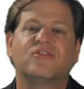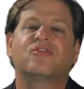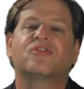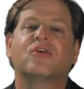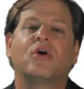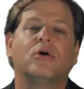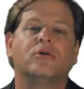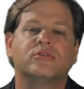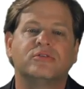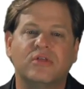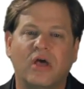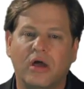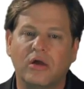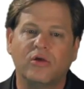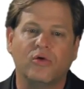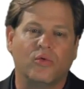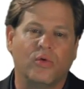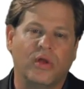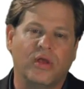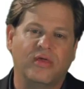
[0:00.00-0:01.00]

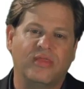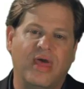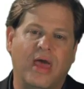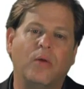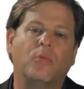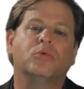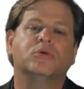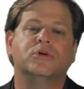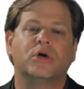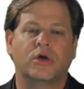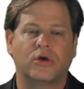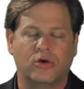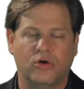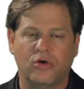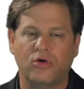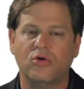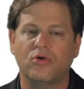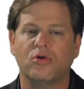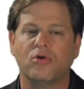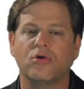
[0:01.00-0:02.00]
skullduggery that will
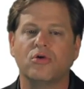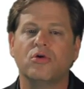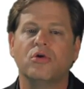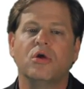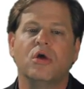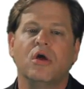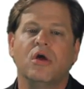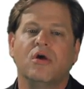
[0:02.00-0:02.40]
occur